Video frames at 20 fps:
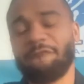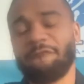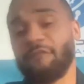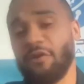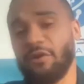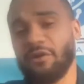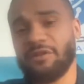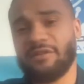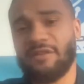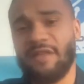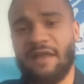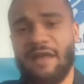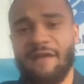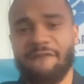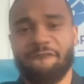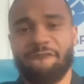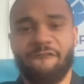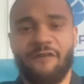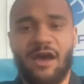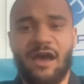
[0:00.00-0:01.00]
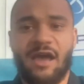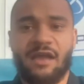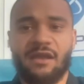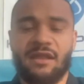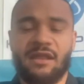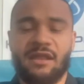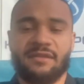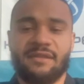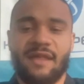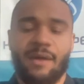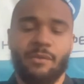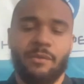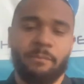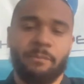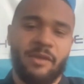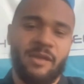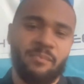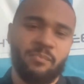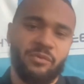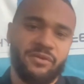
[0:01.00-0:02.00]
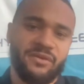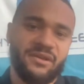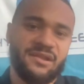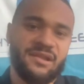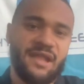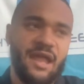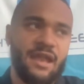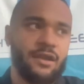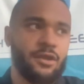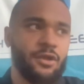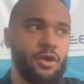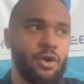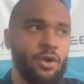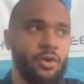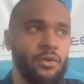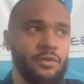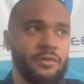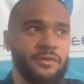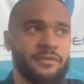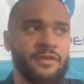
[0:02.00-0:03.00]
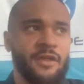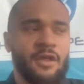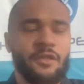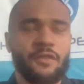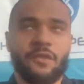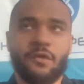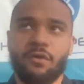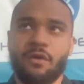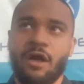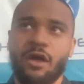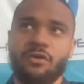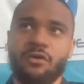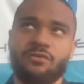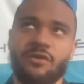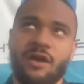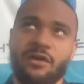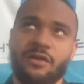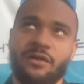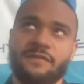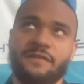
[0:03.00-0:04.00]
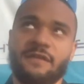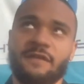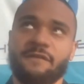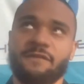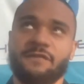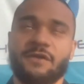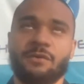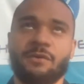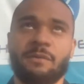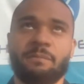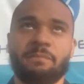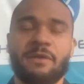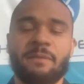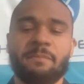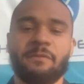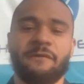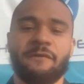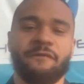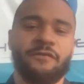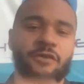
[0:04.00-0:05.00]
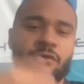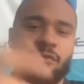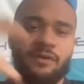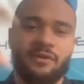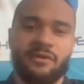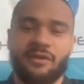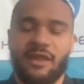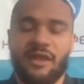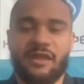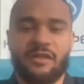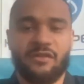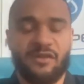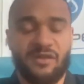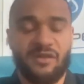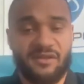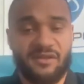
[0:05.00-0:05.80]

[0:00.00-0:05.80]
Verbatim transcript: the first thing I find is that when people set goals, they're all relative to what people view as like the